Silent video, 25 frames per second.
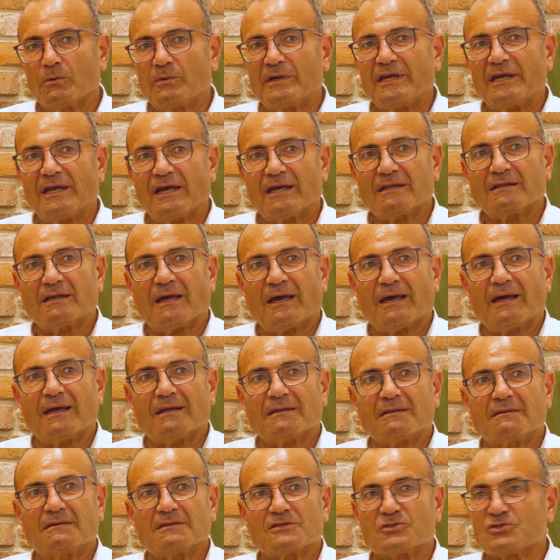
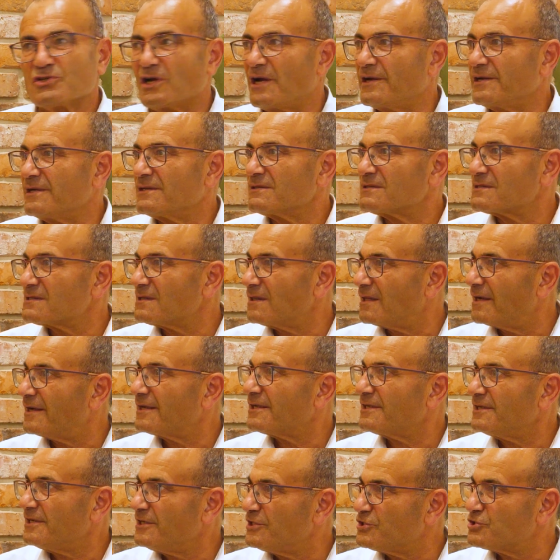had the giants
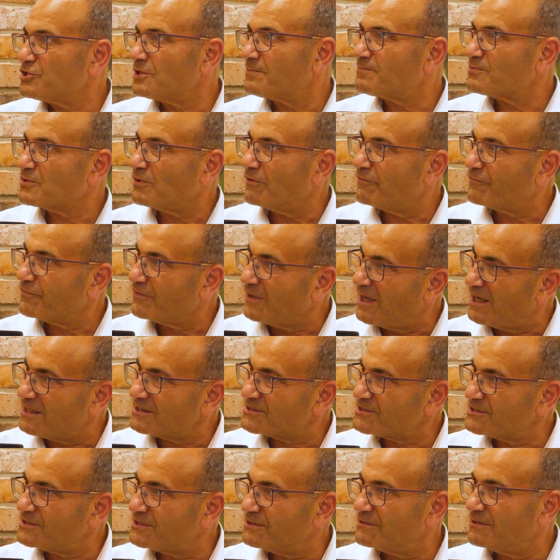like Egypt of
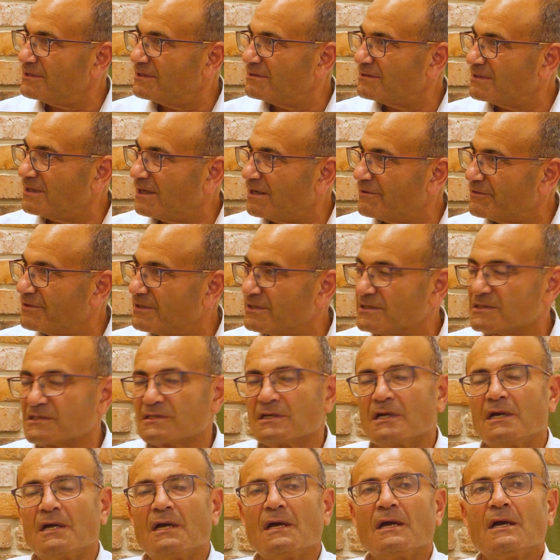Nasser and others
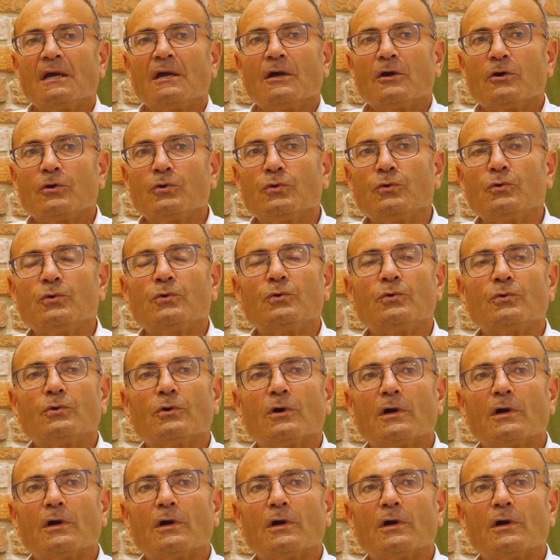who